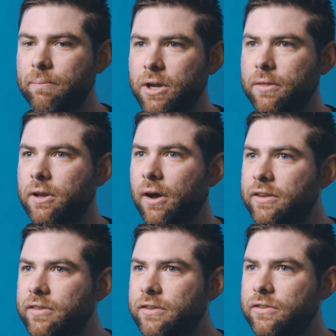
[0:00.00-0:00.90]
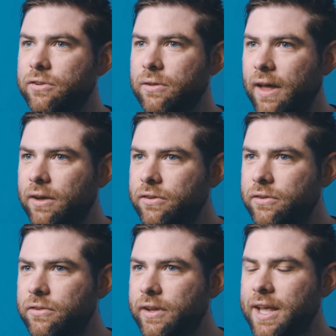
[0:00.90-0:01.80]
90s and
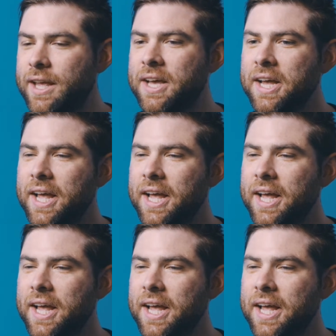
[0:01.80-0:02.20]
2000s, he